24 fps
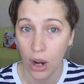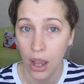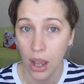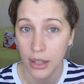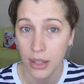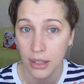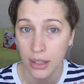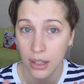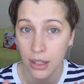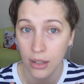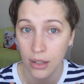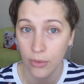
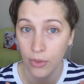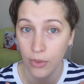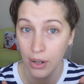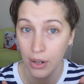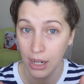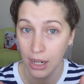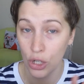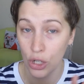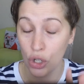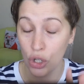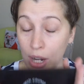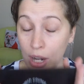a
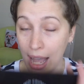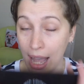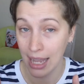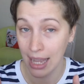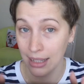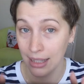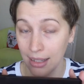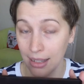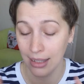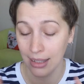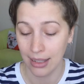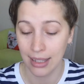foundation
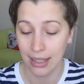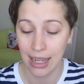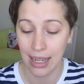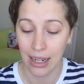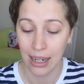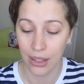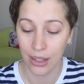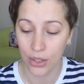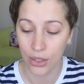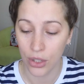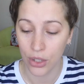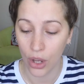and
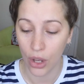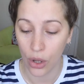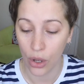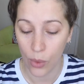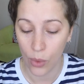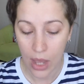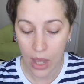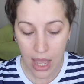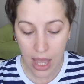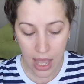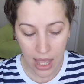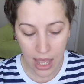concealer. So
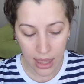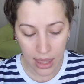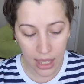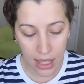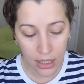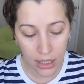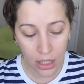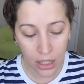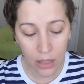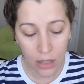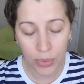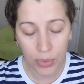
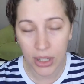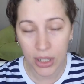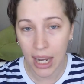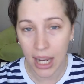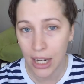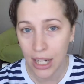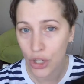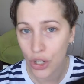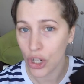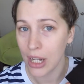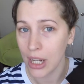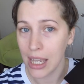this could
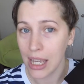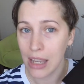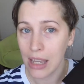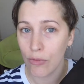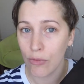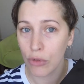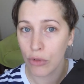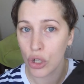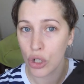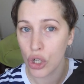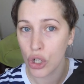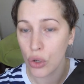potentially
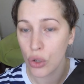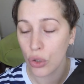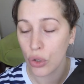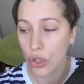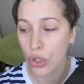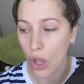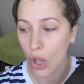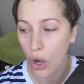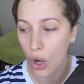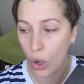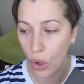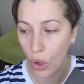reduce
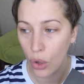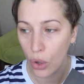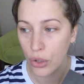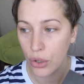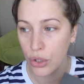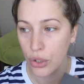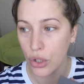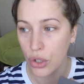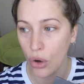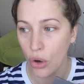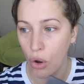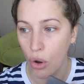a
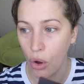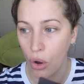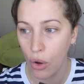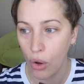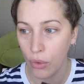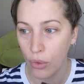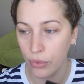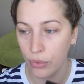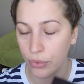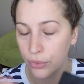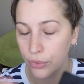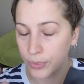lot
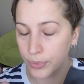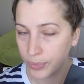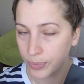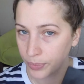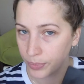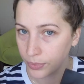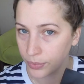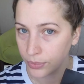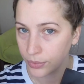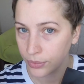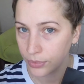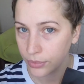of
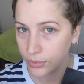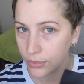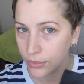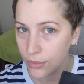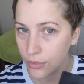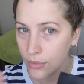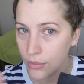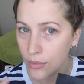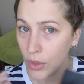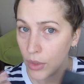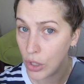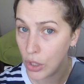
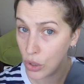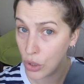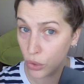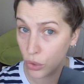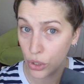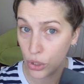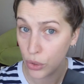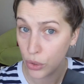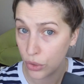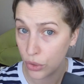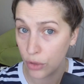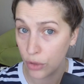your
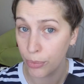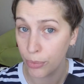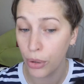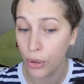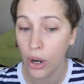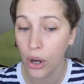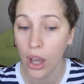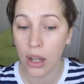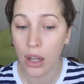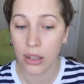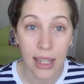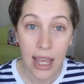use of
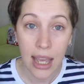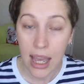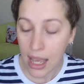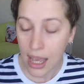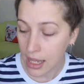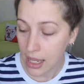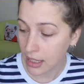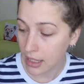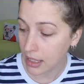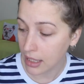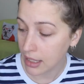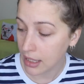product.
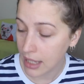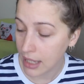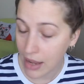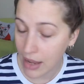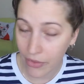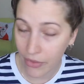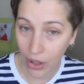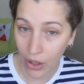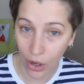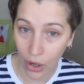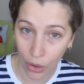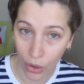Is going to
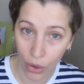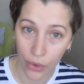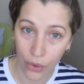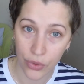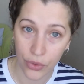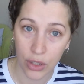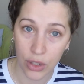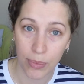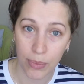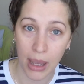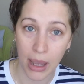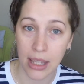save a lot of
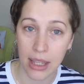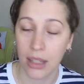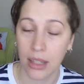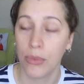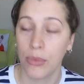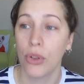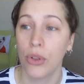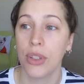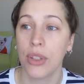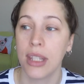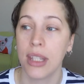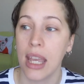space. I'm
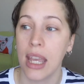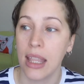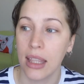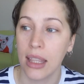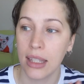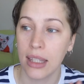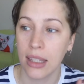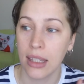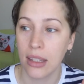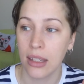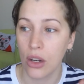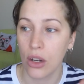not saying that
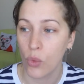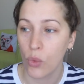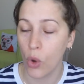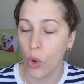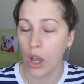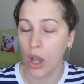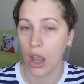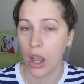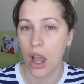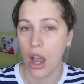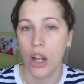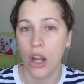this is going to
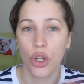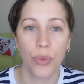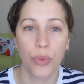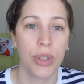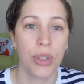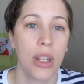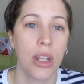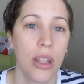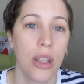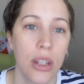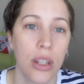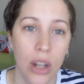work 100%
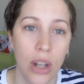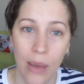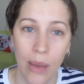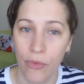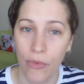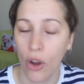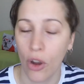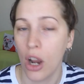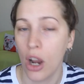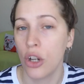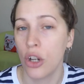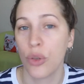of the time
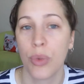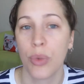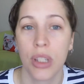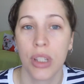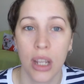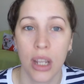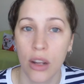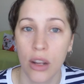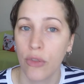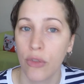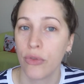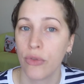for
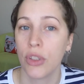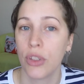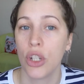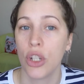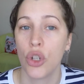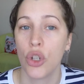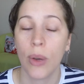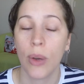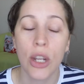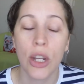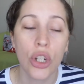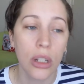100% of
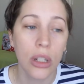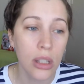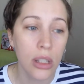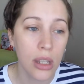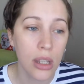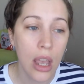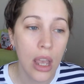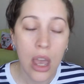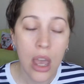situations,